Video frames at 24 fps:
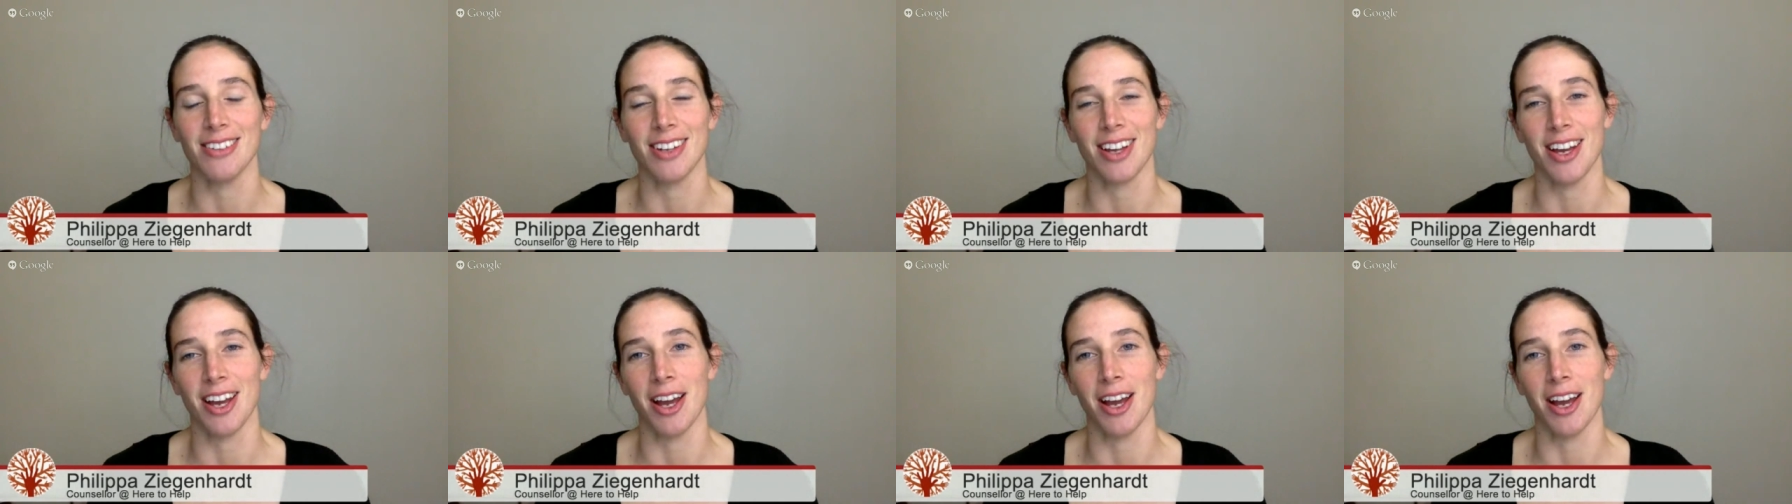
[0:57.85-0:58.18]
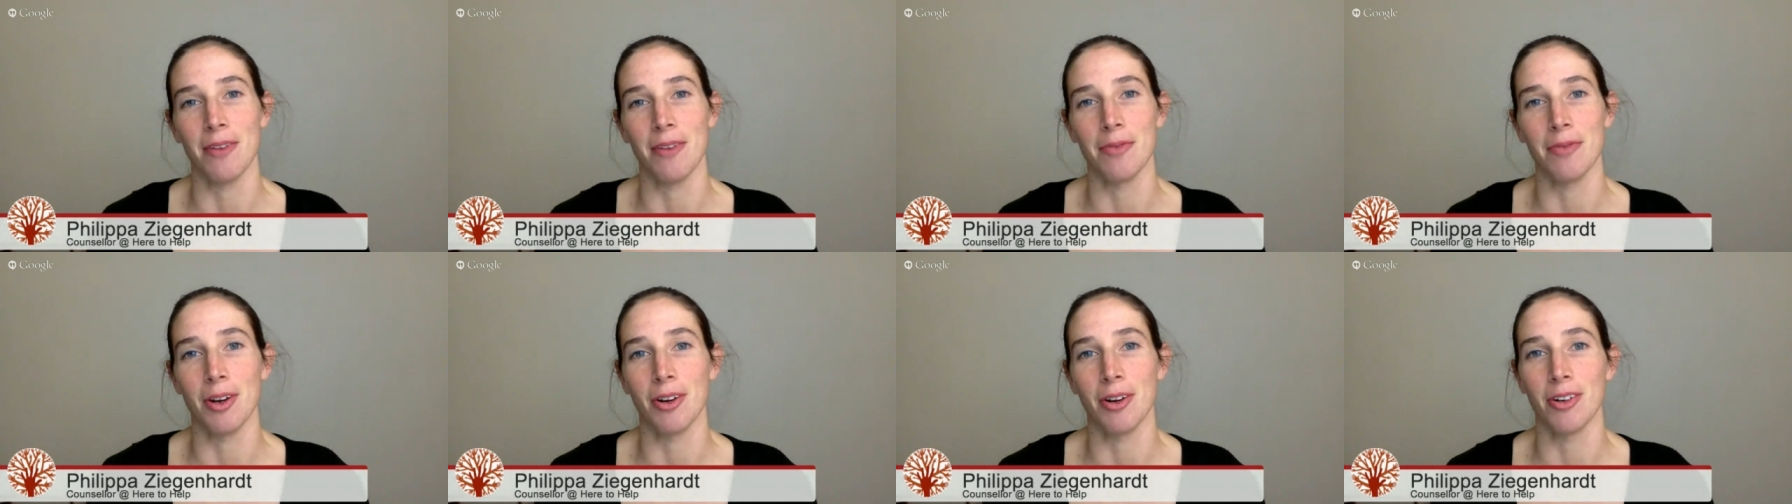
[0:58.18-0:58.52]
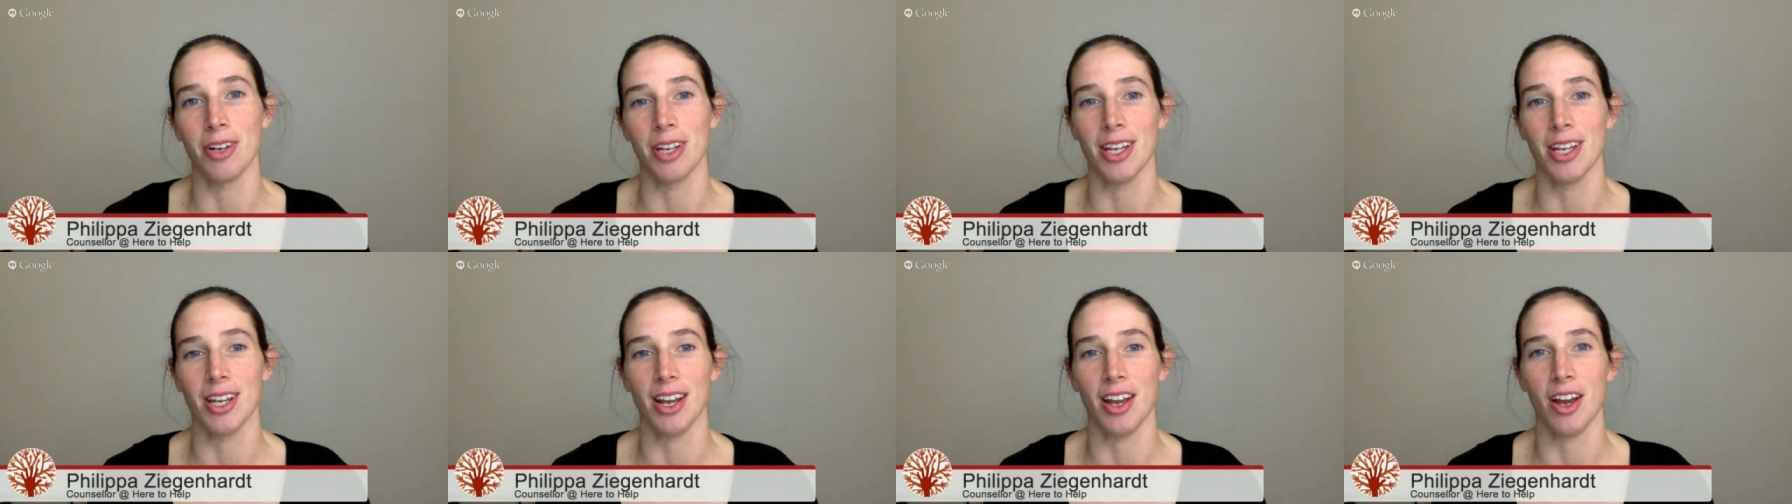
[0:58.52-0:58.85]
We're all
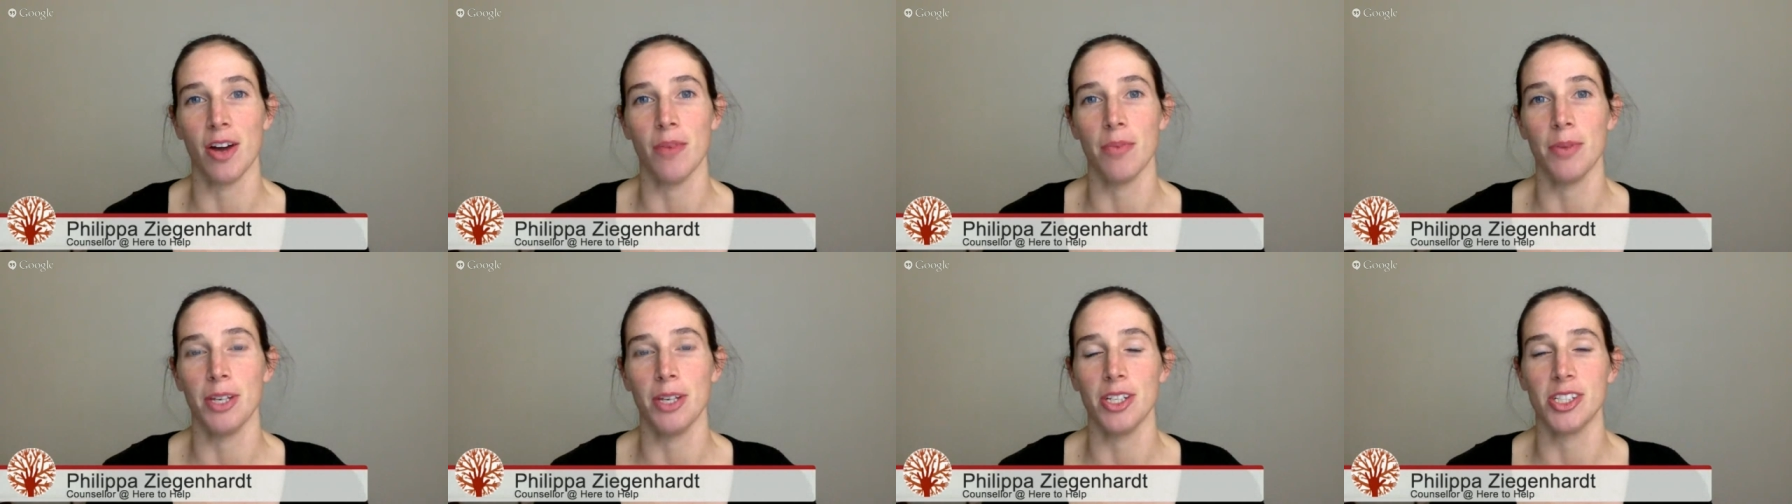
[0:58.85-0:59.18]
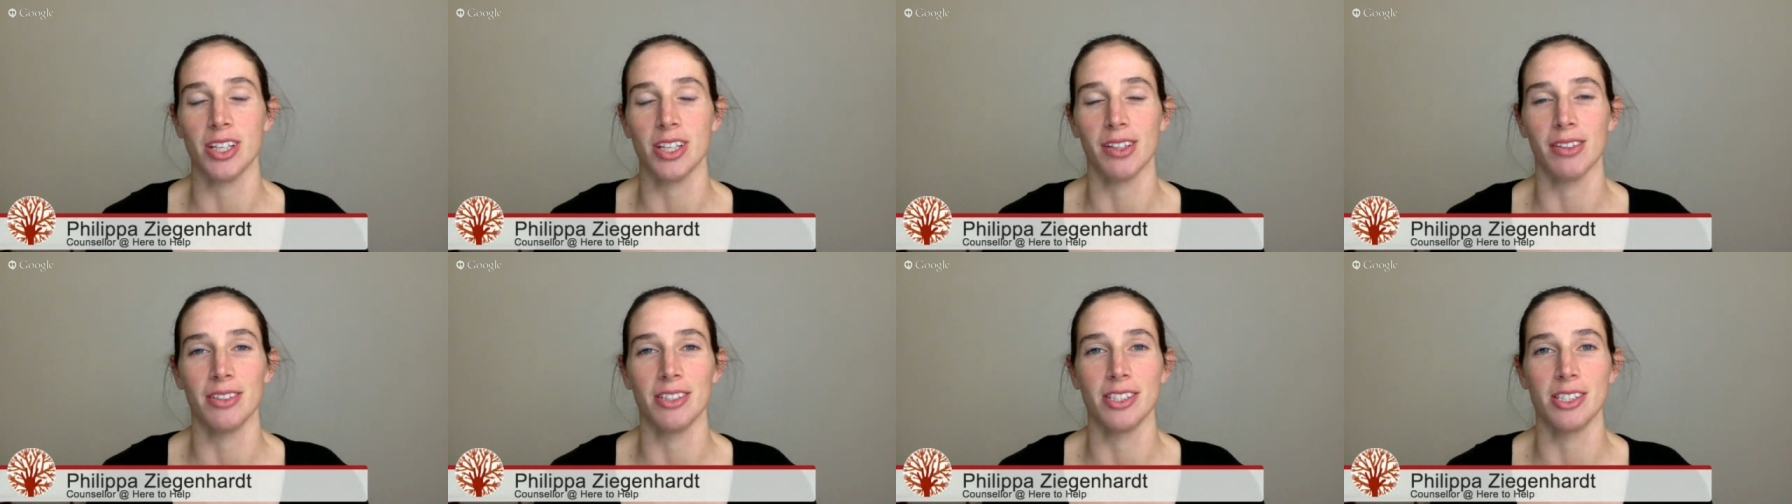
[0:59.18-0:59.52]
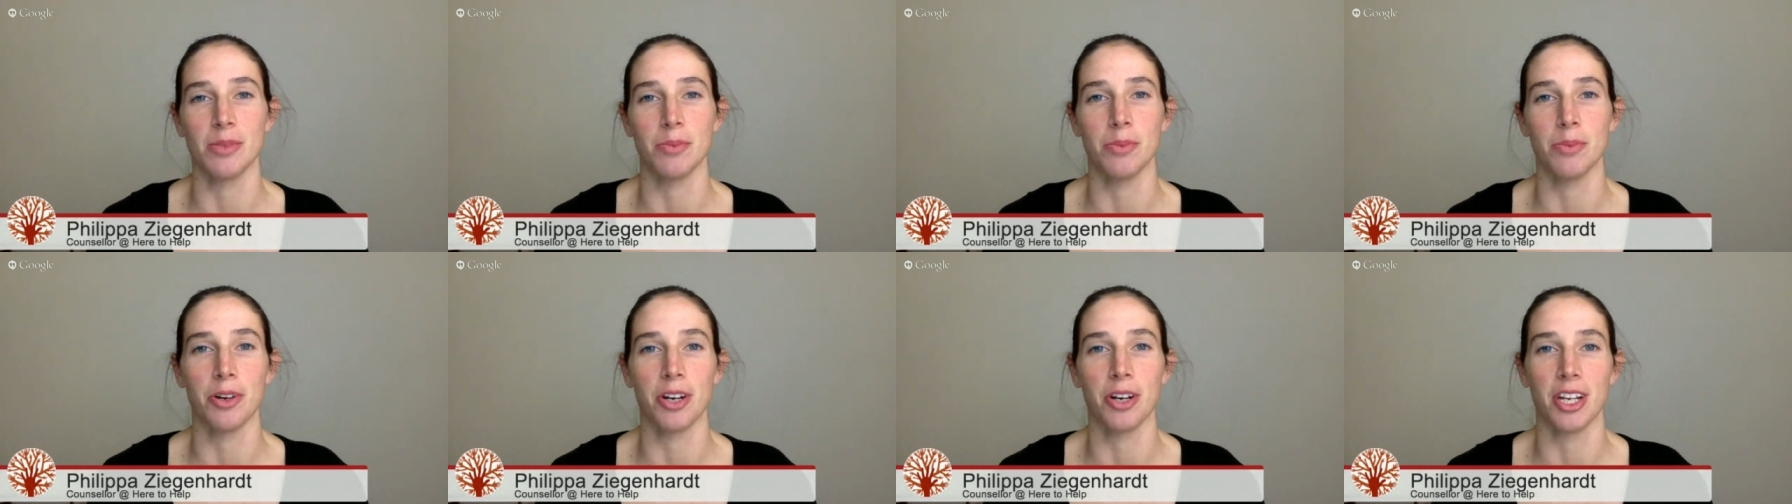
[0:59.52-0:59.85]
here to help each other and
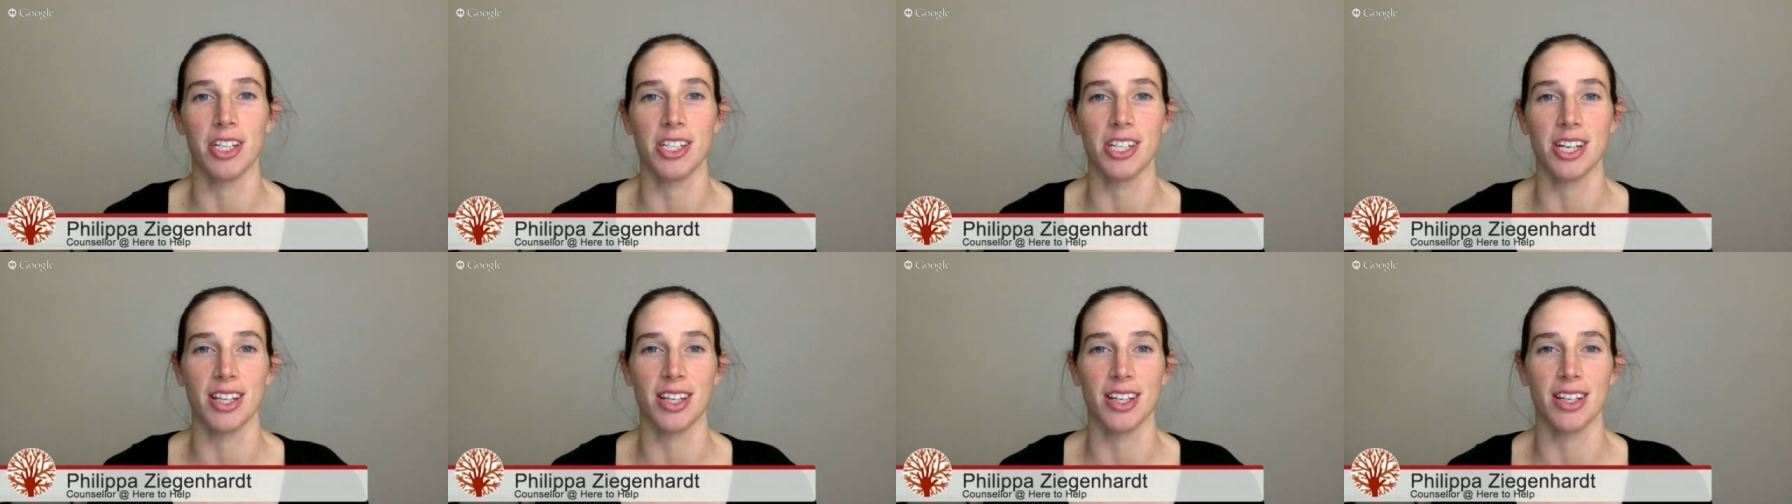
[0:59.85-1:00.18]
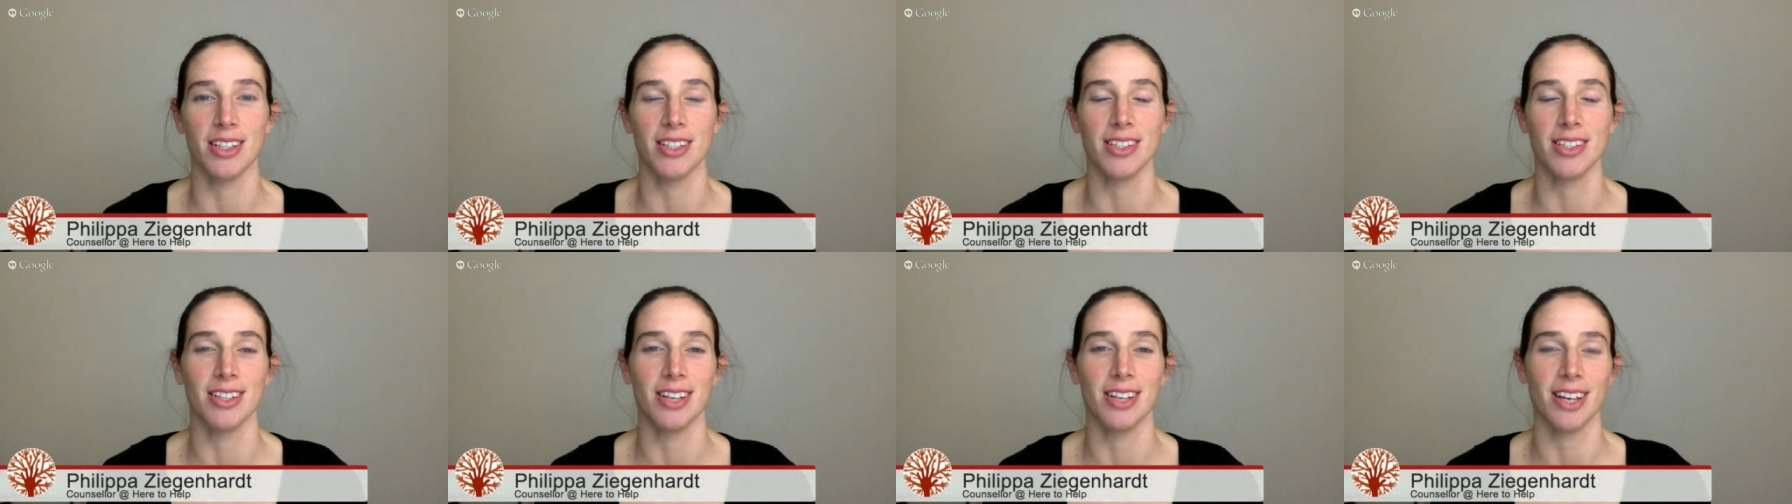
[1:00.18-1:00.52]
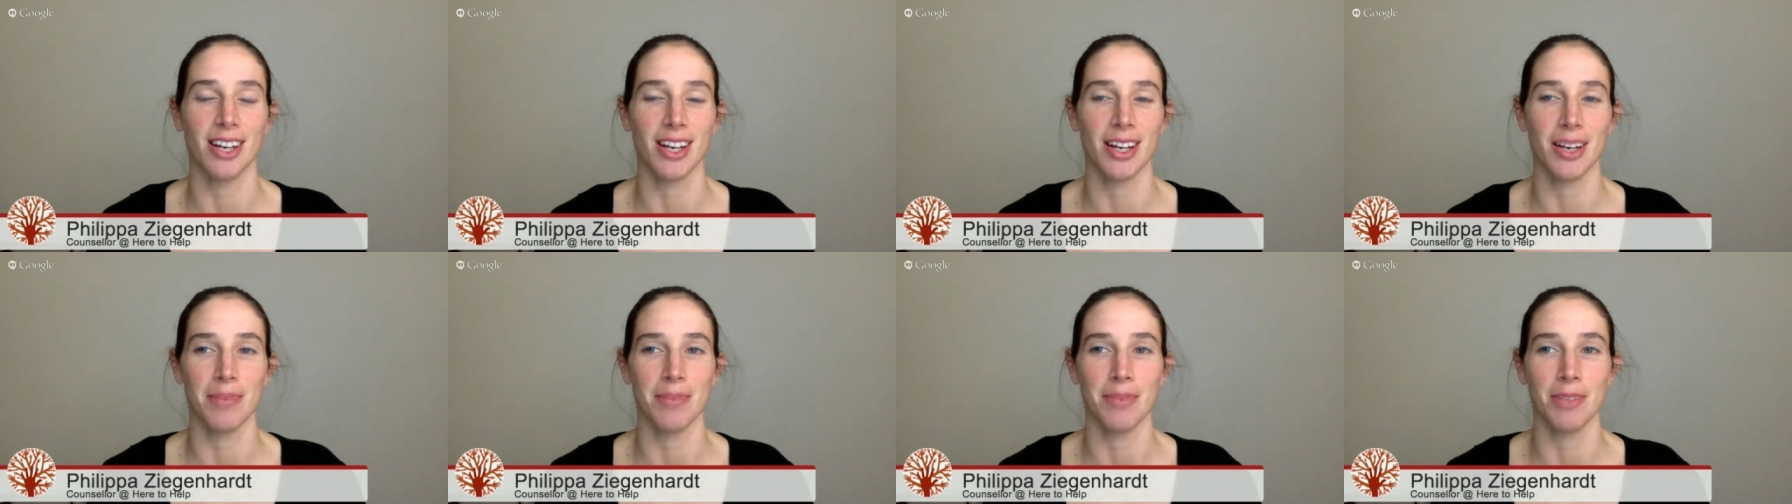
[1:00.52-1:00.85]
support each other,
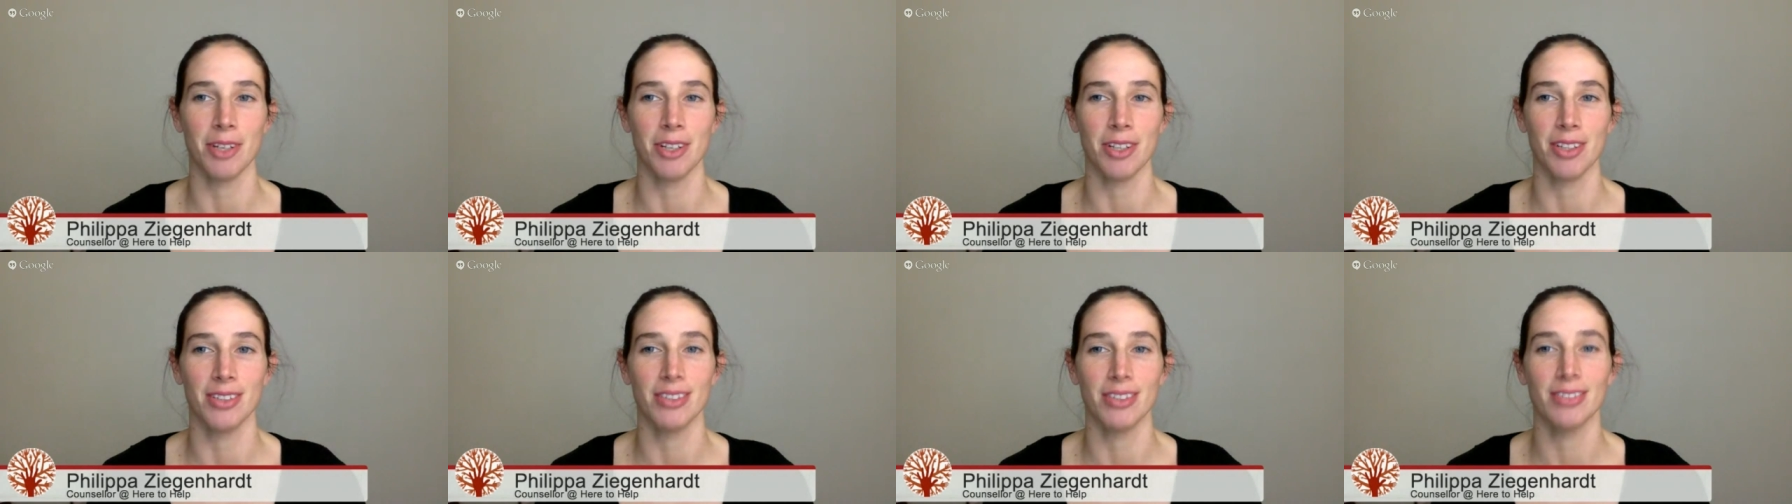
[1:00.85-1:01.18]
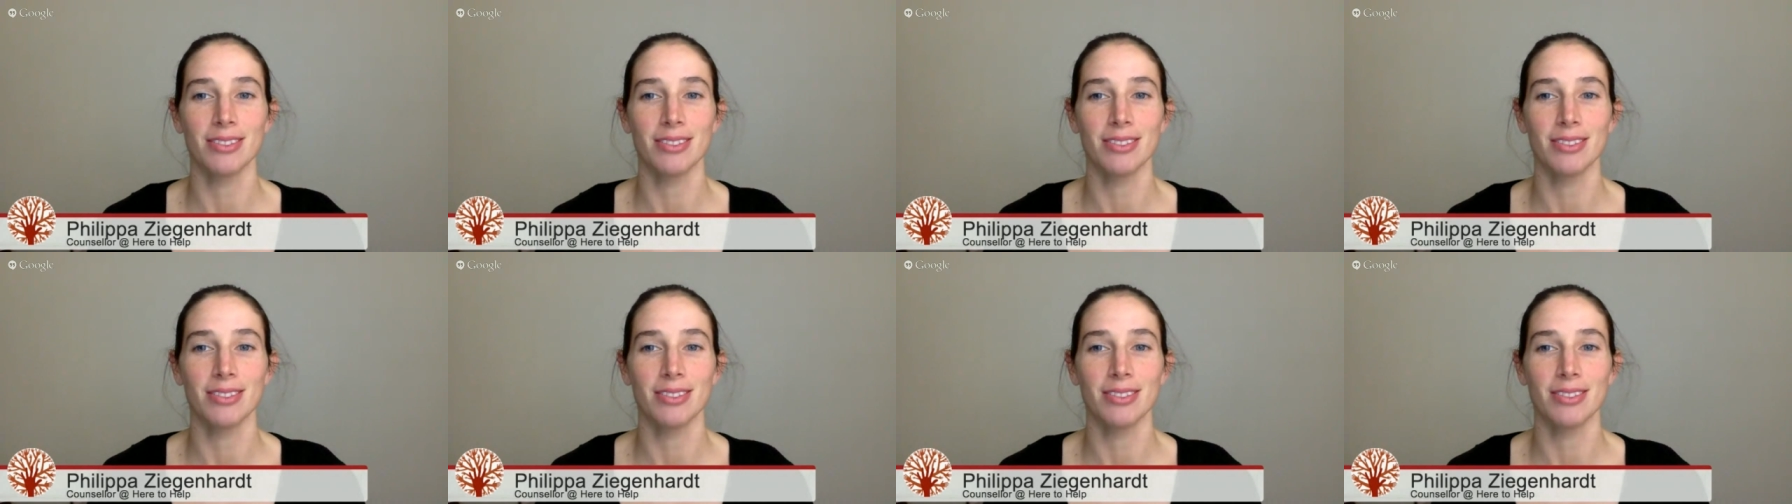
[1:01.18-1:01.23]
not